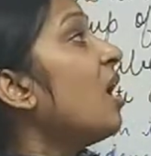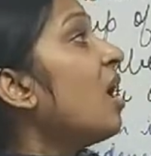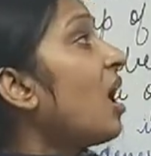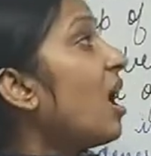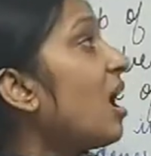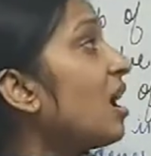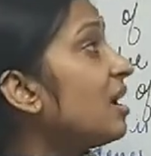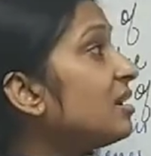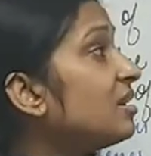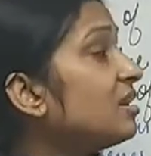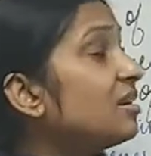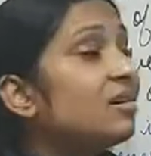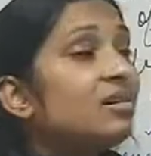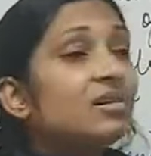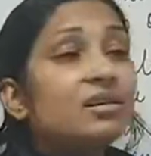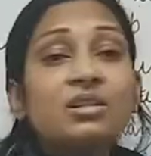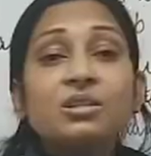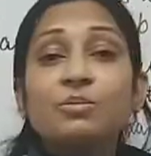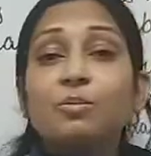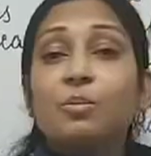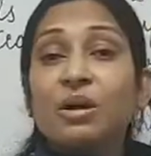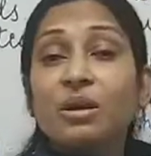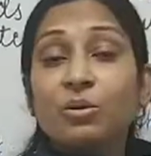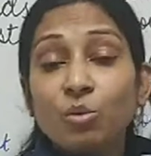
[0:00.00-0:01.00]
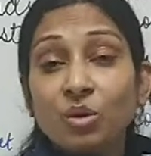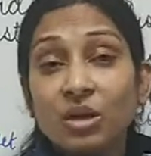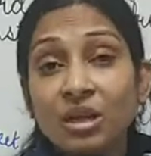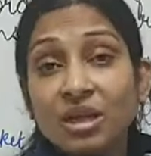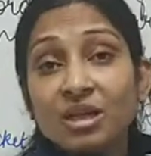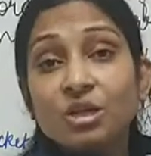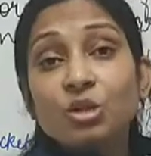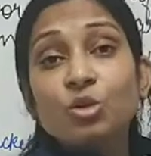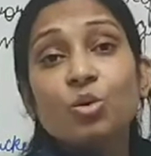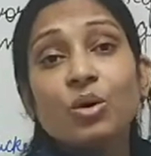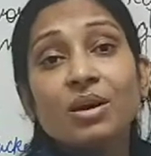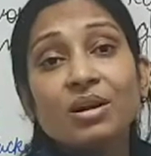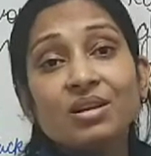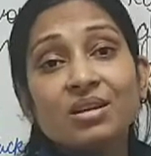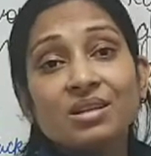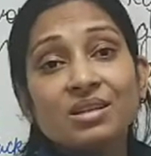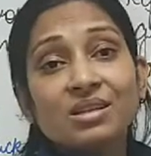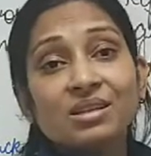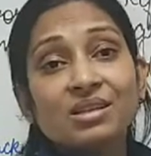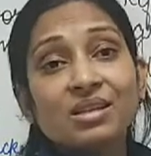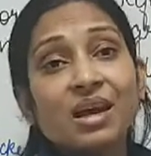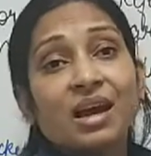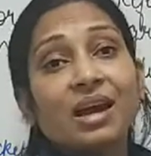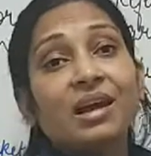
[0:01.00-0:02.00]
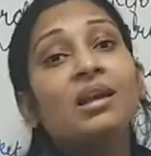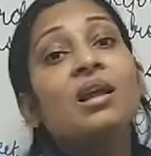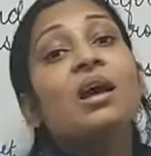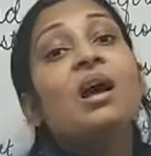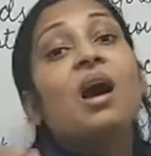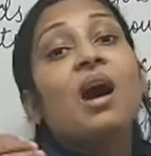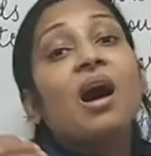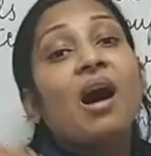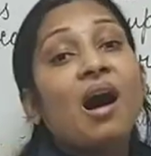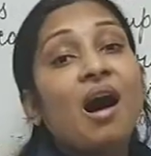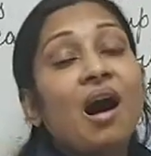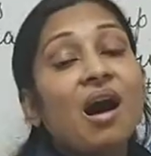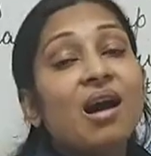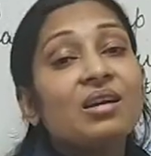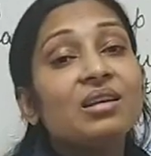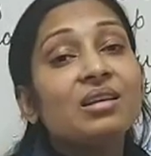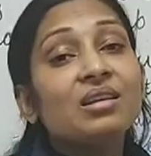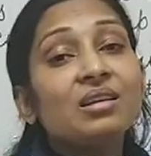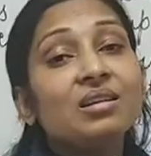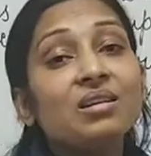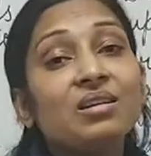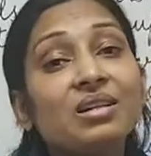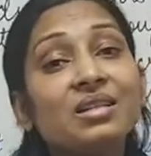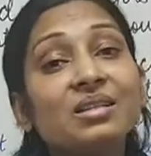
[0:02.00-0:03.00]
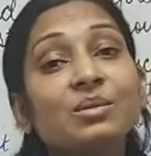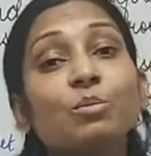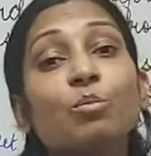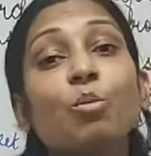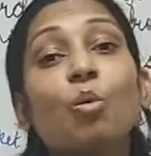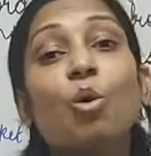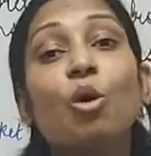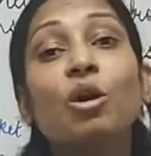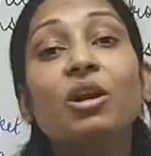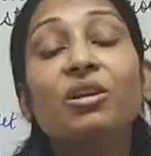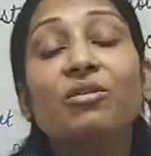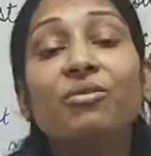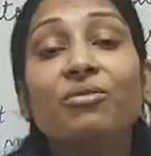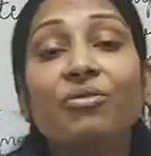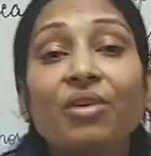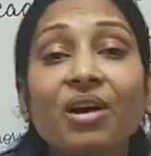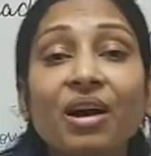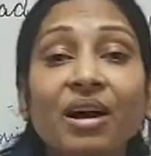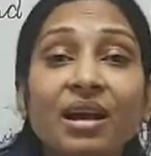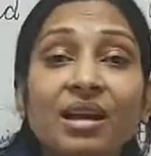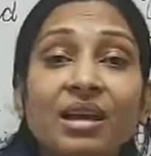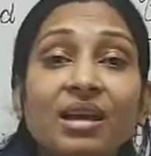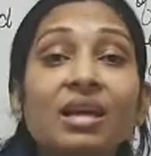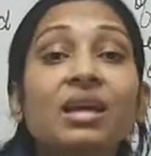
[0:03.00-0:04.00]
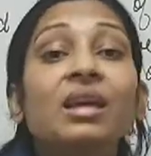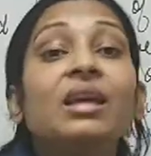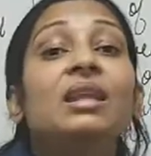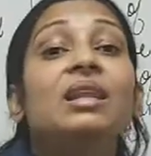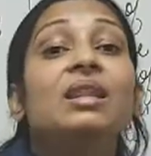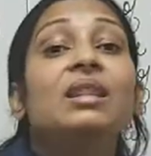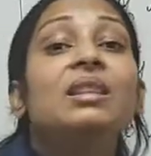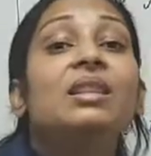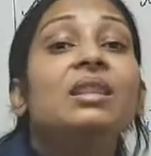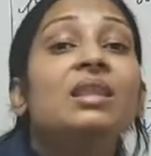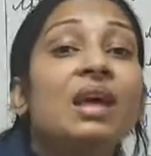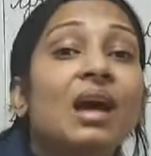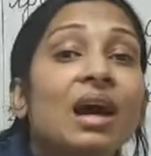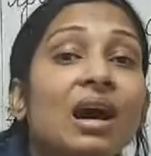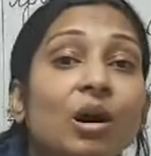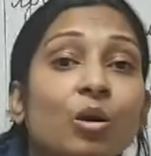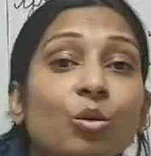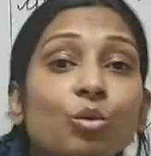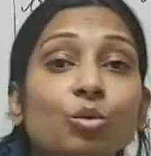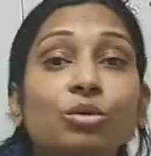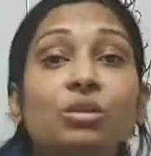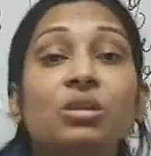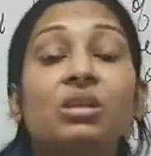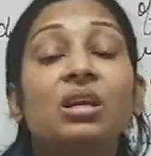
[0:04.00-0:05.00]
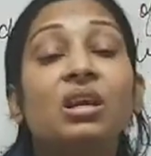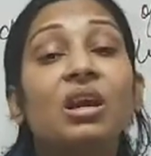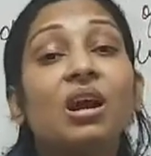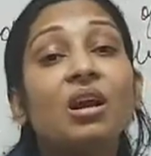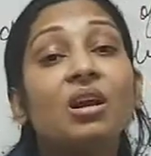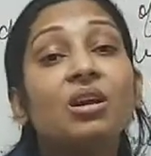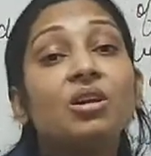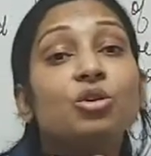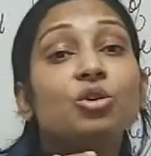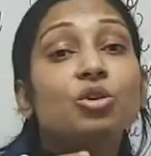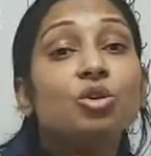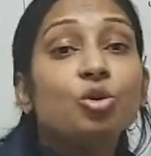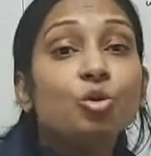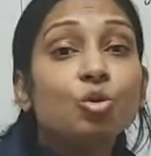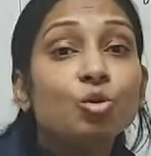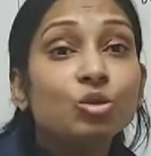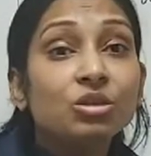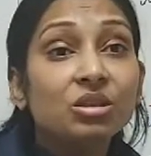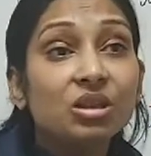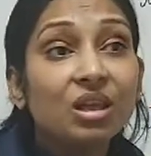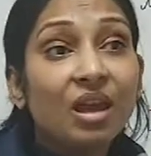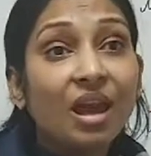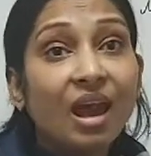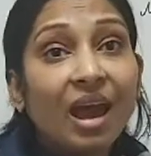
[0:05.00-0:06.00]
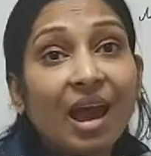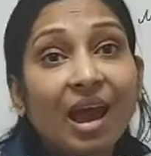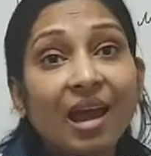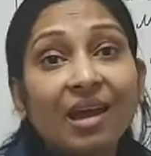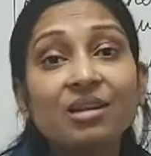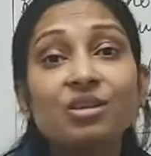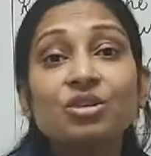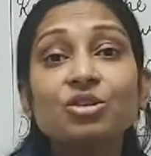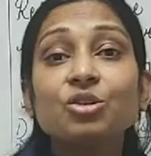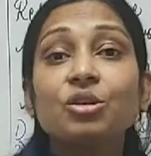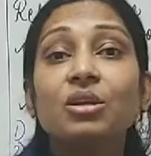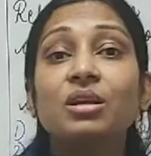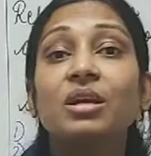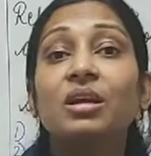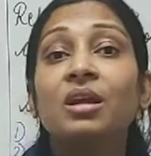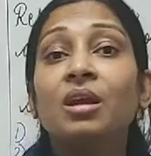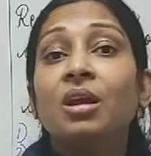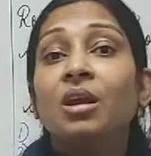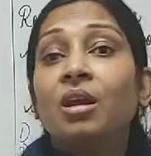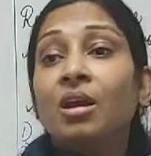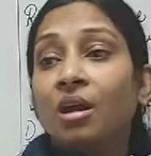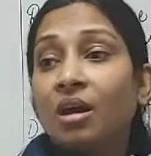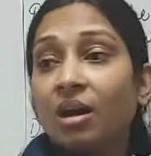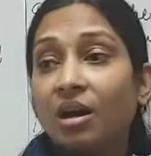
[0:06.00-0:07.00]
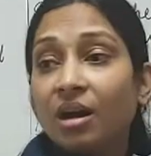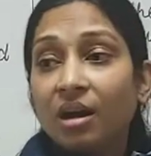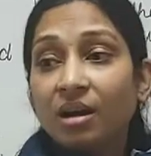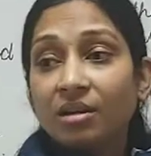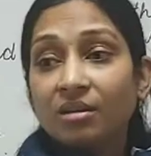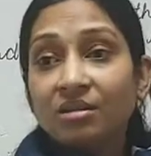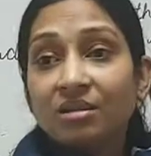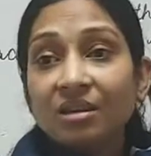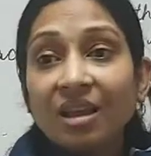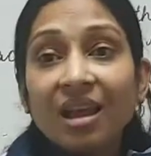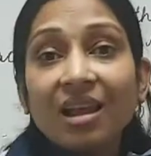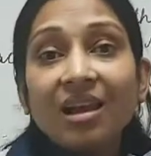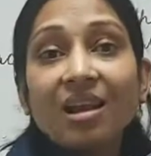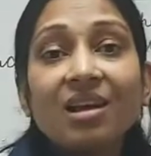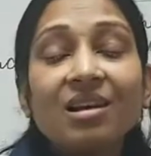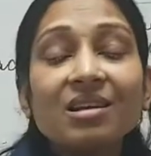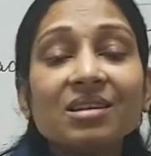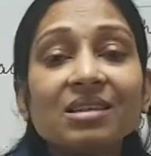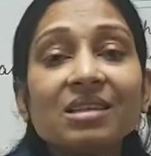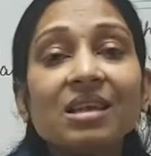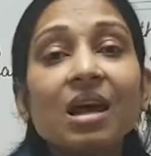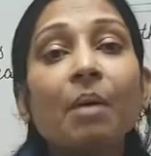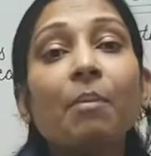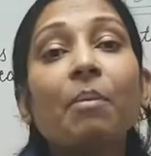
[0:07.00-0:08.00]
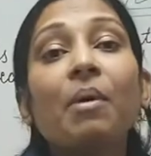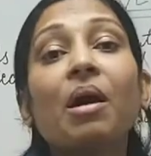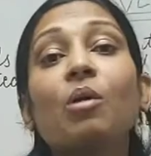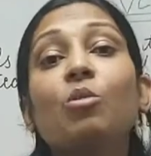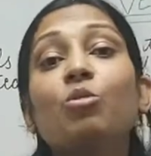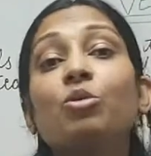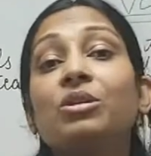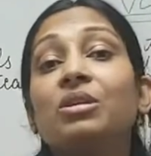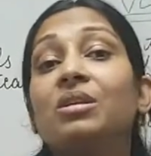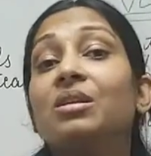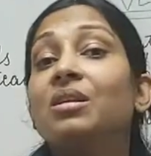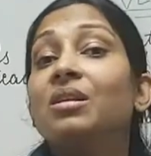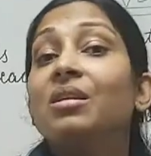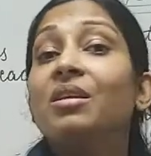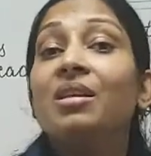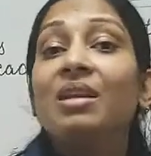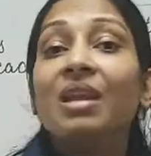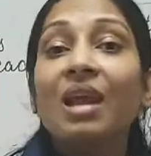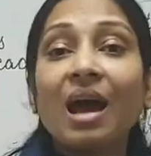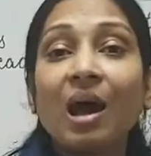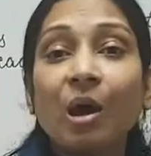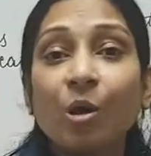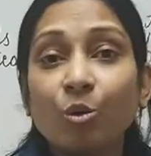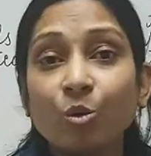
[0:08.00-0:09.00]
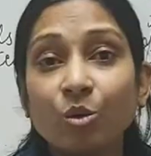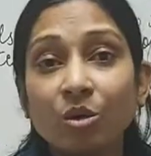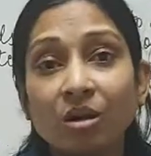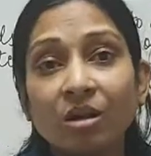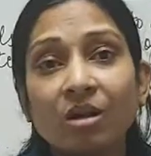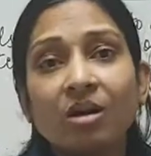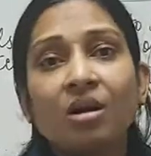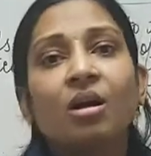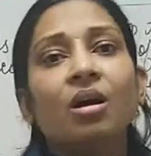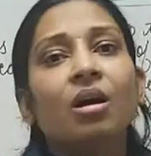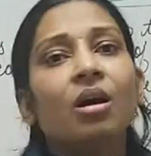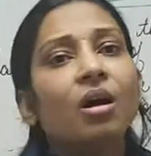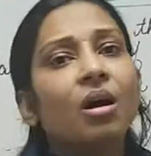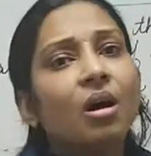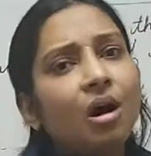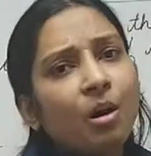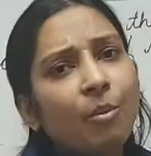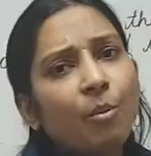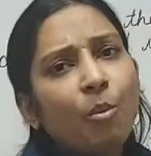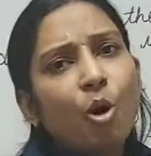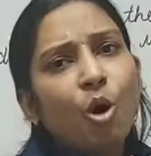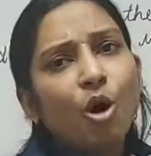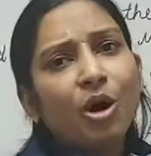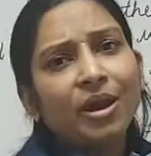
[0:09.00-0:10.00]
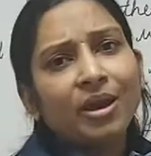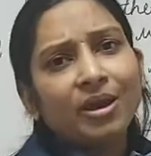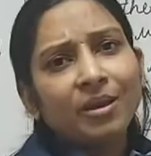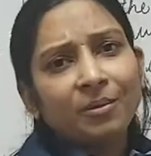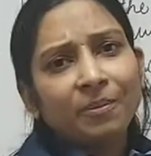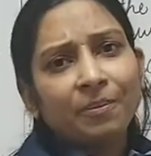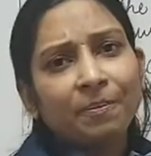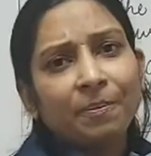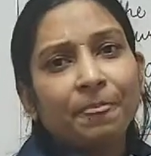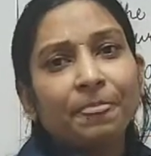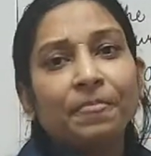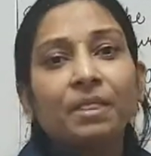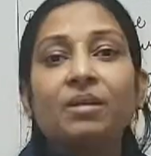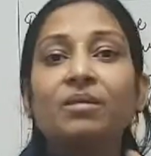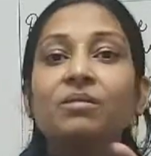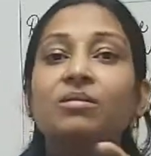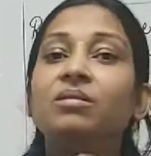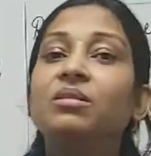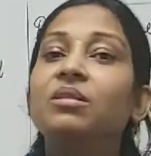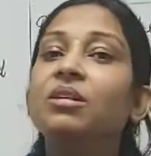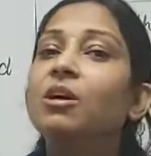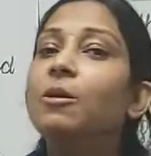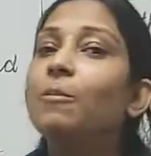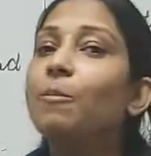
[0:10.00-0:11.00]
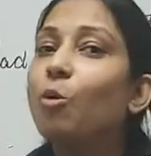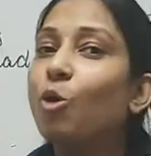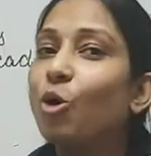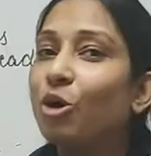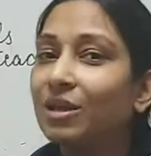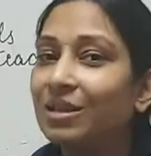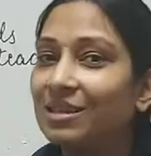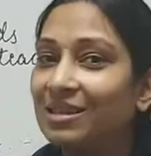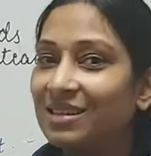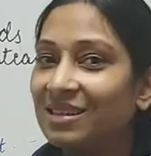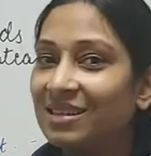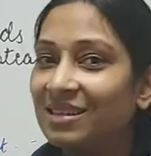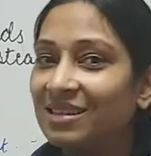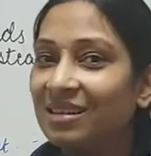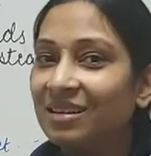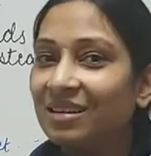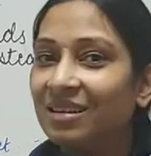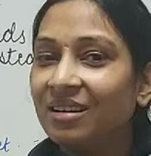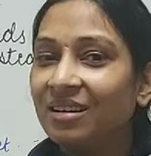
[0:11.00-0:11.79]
articles, but we need to understand articles modify noun. They are used, they actually tell us about noun. A boy, the boys.